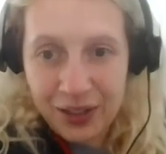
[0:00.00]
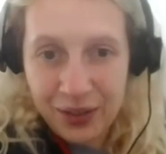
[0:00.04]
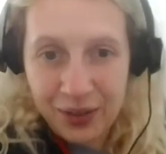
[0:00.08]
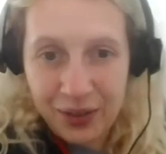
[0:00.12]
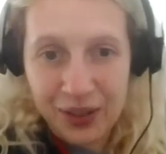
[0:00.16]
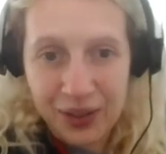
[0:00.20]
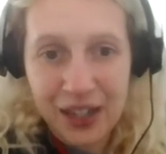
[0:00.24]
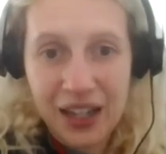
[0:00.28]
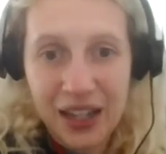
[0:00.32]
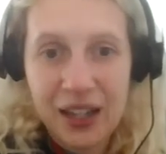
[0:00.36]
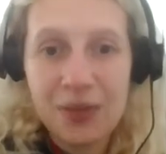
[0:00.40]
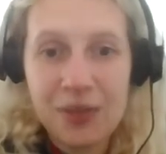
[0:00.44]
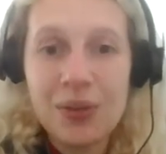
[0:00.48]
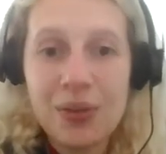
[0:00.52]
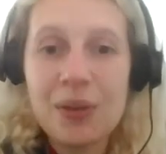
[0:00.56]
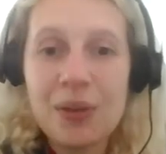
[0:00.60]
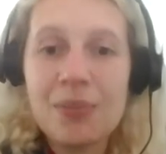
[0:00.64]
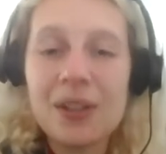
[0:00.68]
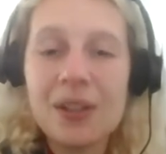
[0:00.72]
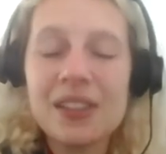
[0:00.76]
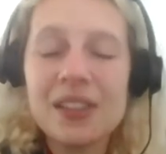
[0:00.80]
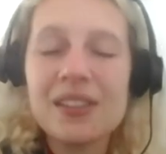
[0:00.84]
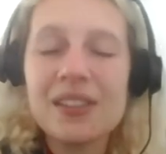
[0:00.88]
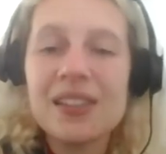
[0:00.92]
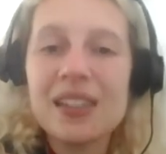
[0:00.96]
Okay, we
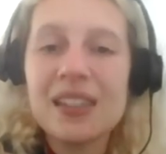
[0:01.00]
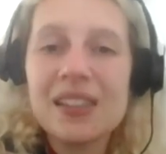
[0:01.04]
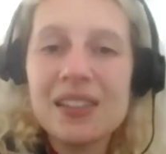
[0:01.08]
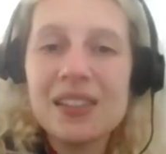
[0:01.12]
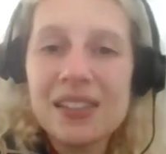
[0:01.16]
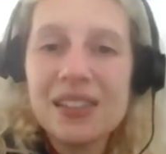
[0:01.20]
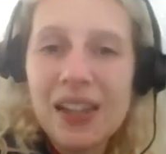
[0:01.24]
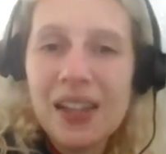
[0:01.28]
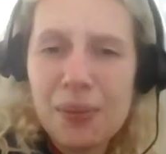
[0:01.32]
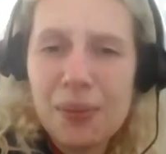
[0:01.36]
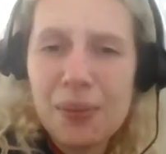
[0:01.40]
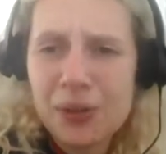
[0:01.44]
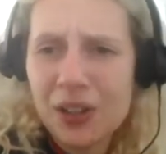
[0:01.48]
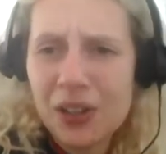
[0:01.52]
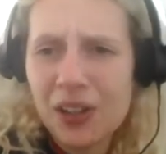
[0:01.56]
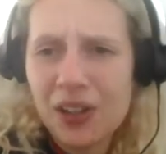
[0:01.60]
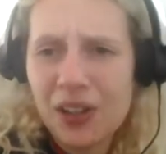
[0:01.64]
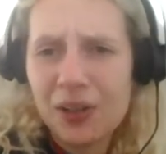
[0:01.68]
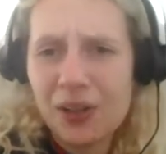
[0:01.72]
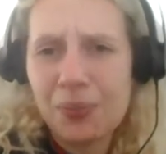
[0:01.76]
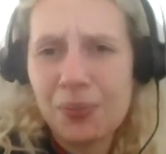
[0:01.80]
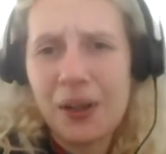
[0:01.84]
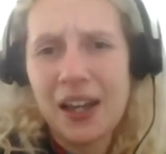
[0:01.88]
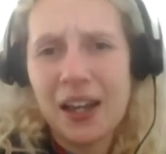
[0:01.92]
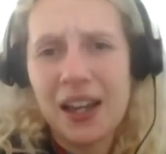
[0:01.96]
must accept our
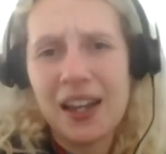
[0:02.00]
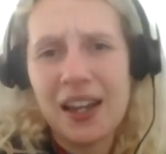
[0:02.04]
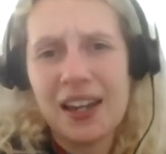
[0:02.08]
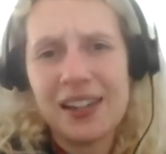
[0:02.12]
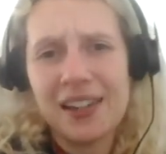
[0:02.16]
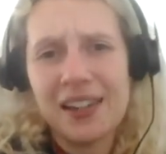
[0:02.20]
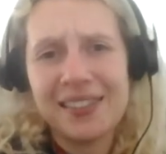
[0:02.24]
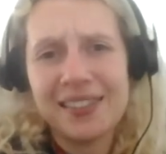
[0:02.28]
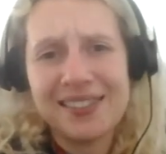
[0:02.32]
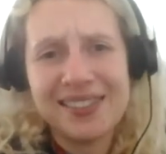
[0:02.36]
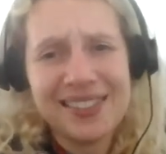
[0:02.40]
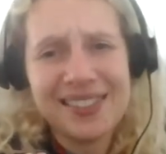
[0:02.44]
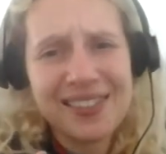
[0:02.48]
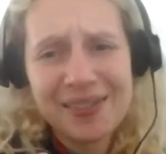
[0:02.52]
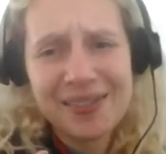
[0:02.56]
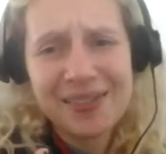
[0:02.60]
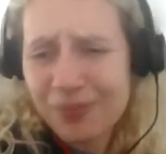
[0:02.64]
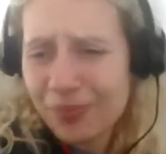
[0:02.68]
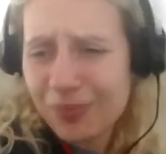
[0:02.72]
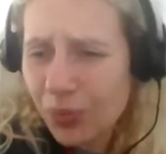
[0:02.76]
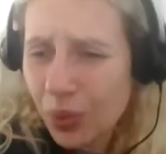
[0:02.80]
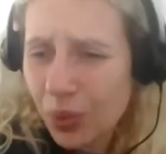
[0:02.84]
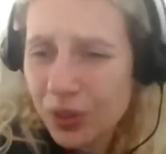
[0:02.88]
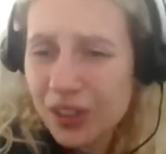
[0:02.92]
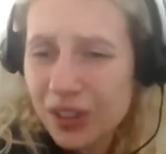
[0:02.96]
pains,
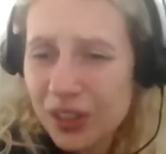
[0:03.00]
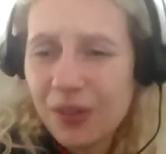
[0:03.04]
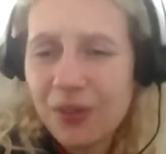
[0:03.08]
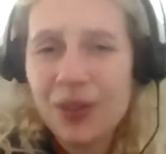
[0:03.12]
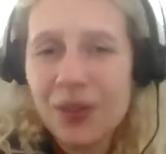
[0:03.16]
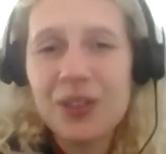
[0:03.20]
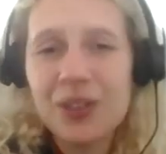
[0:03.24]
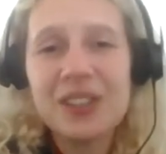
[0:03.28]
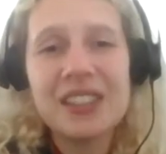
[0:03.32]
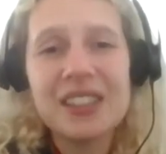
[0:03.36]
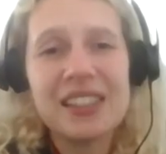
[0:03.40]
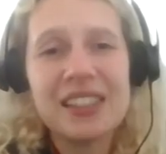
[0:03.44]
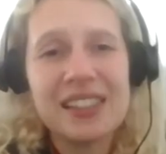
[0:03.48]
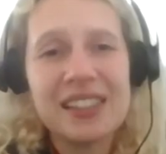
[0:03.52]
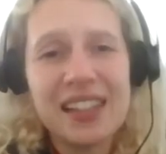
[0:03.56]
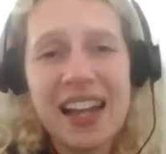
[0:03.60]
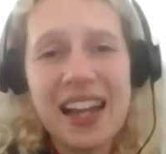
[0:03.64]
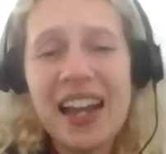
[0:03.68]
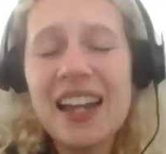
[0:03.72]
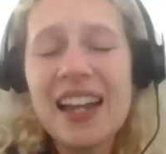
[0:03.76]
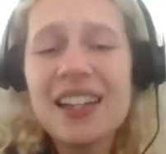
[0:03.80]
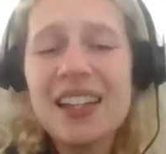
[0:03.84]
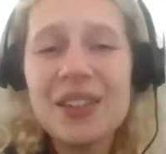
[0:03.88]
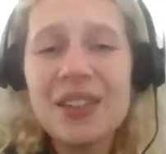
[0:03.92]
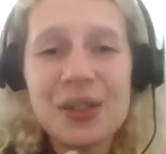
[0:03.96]
whatever it is,
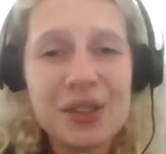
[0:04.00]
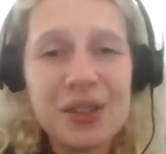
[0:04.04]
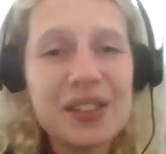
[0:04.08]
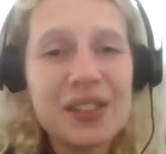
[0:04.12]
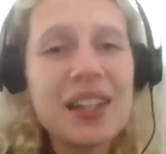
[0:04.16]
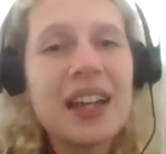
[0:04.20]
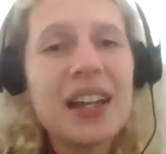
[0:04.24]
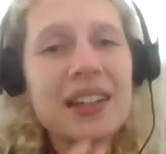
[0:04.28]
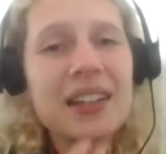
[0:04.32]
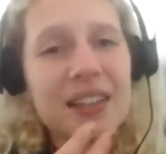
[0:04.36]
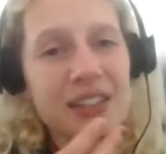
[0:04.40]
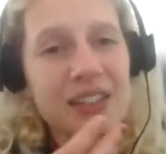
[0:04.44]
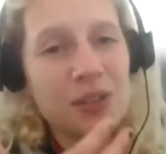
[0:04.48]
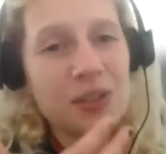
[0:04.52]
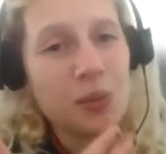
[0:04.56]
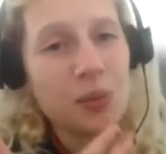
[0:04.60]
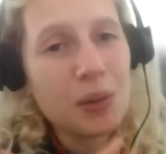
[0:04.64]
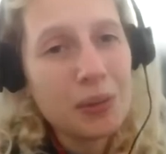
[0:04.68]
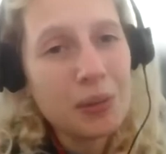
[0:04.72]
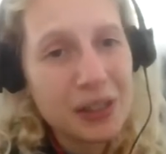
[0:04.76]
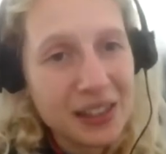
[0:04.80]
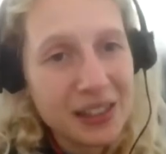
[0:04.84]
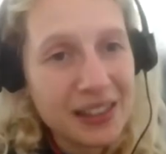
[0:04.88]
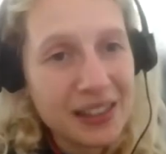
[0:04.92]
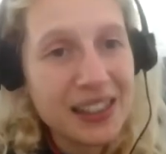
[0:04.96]
anger, sadness, we
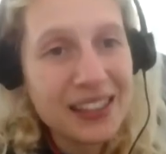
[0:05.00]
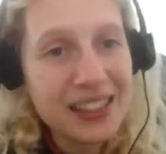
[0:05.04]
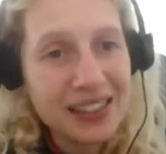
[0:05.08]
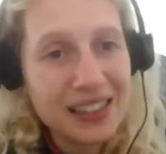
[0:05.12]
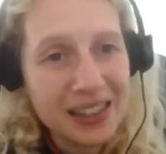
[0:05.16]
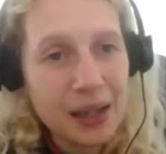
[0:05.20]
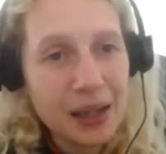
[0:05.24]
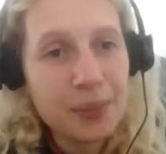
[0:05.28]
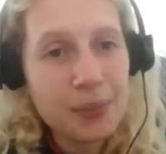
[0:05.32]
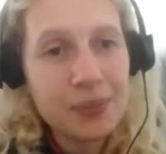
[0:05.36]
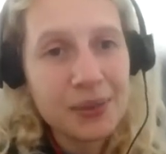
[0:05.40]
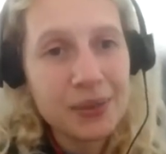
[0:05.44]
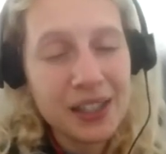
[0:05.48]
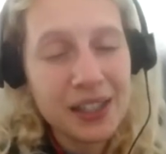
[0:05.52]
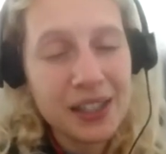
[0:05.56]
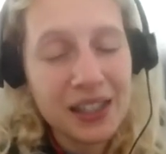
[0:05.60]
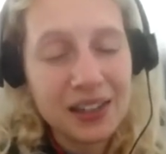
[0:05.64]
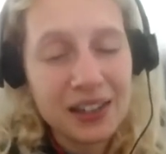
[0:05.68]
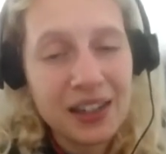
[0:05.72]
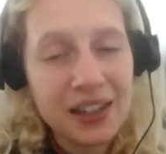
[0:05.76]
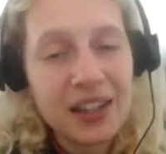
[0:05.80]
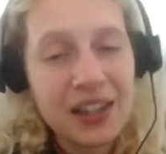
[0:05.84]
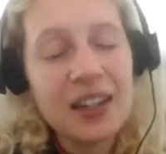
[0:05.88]
must accept it.